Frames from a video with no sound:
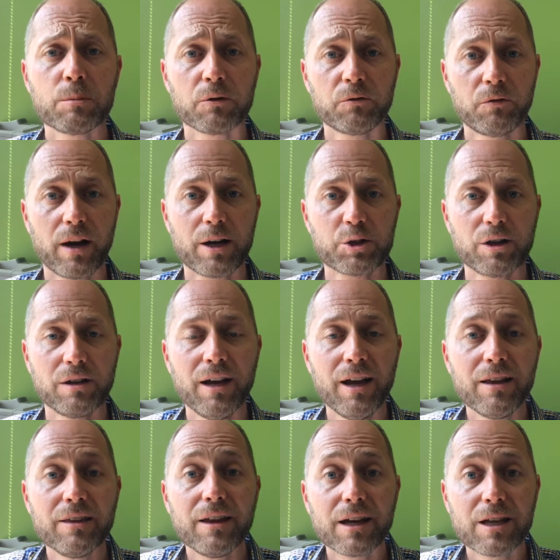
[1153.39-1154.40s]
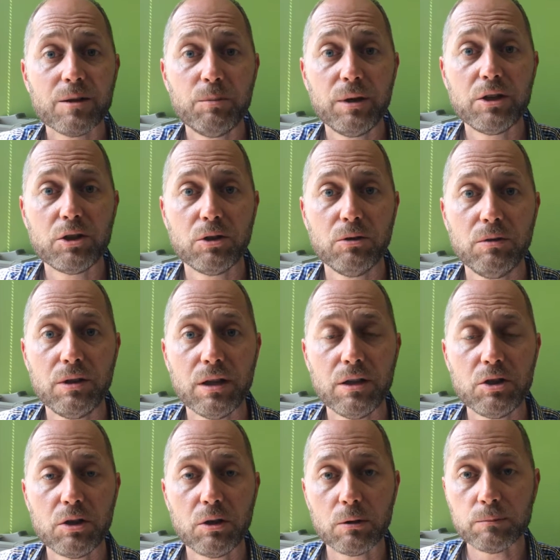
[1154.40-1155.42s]
perfection that can be tuned
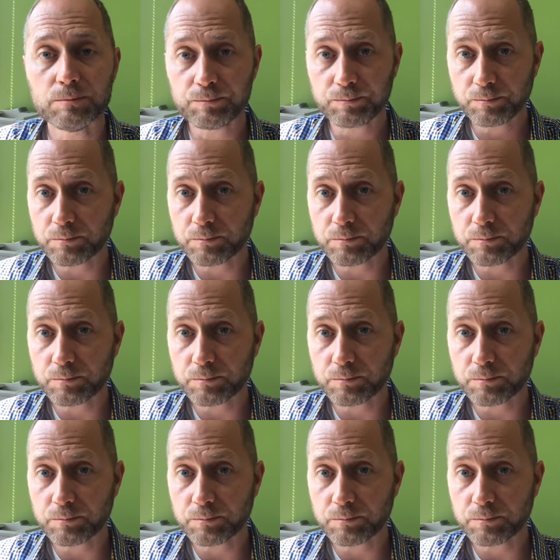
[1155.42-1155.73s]
into.